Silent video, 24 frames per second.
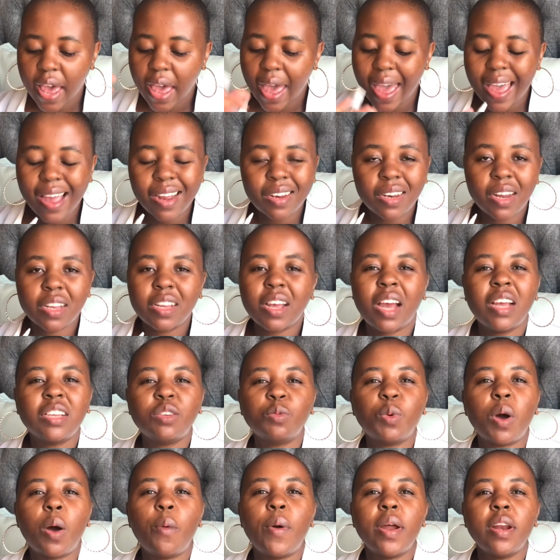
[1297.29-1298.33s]
and I
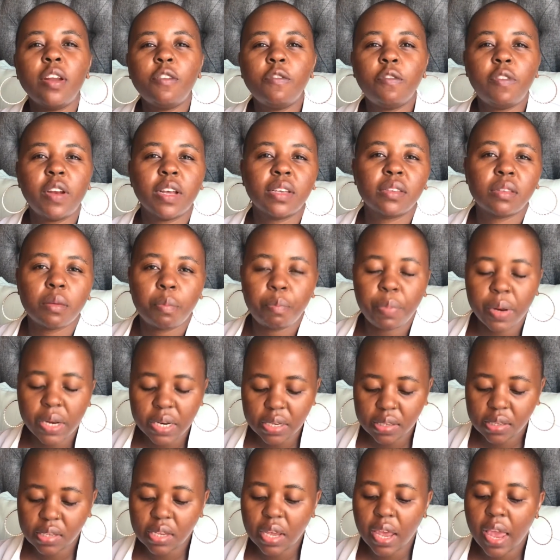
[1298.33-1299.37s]
wanted
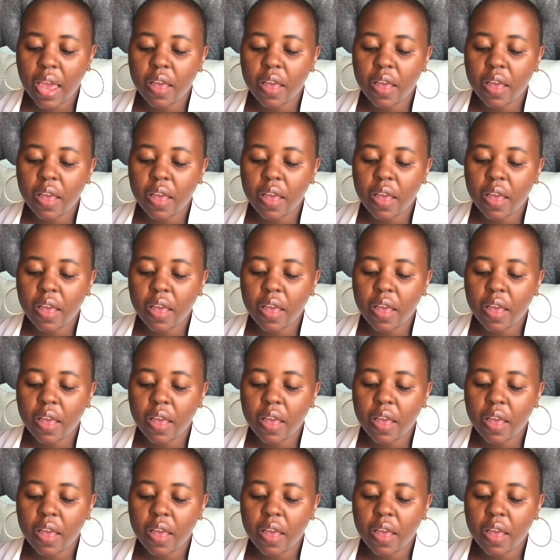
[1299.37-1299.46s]
flexibility,